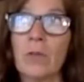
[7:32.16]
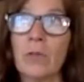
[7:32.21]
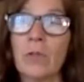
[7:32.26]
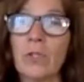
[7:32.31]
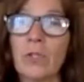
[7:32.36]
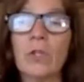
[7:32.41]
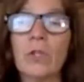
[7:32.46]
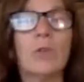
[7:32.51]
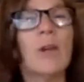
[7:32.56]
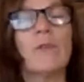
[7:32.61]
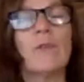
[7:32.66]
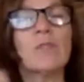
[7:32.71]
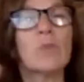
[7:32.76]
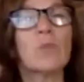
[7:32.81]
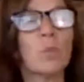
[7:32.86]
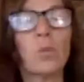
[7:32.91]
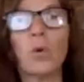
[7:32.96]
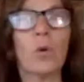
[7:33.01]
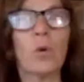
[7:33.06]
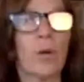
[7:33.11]
don't have to
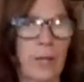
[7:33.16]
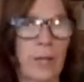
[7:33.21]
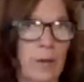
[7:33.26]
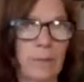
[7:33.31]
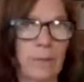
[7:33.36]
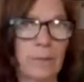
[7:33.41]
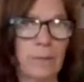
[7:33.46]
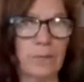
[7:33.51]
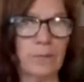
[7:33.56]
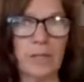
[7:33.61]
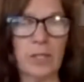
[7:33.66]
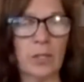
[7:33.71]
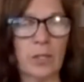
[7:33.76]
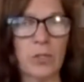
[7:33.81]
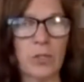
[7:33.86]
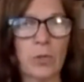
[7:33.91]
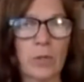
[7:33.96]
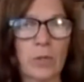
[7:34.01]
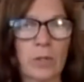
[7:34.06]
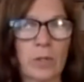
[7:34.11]
worry that
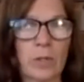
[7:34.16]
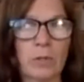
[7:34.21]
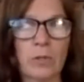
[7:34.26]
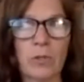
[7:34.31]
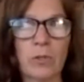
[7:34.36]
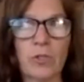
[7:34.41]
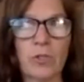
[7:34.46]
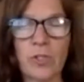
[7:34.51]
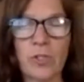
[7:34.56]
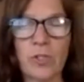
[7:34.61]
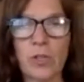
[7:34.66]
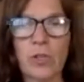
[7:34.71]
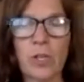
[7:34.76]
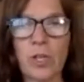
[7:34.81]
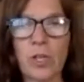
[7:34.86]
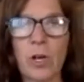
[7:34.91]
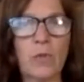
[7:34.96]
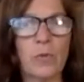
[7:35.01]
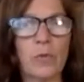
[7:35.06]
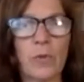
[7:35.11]
you're
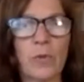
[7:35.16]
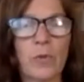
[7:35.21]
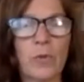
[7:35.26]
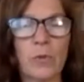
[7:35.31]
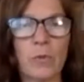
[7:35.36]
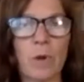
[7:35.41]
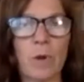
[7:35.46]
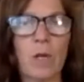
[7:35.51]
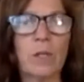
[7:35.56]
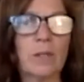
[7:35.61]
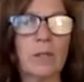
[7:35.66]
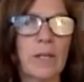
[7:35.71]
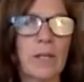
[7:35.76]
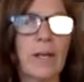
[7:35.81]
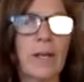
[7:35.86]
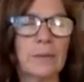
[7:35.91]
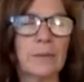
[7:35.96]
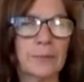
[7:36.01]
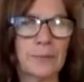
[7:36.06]
starting off with the wrong thing.